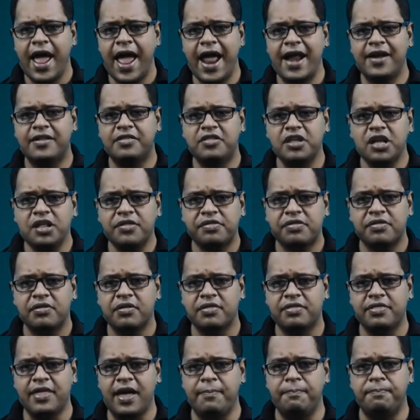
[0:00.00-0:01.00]
at these
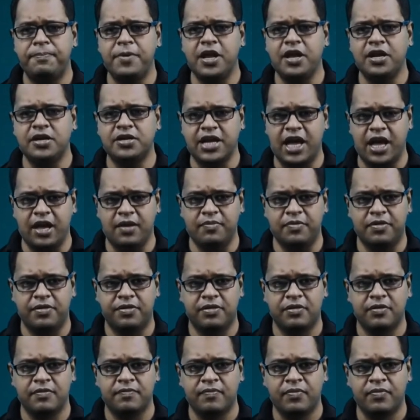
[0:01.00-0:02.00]
sampling
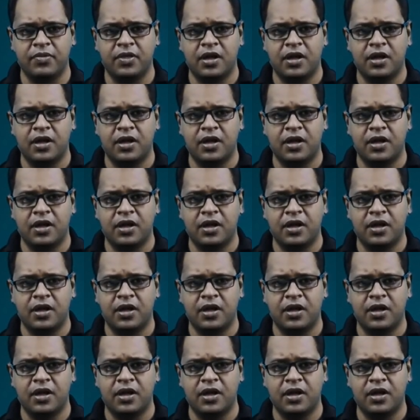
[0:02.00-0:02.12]
times.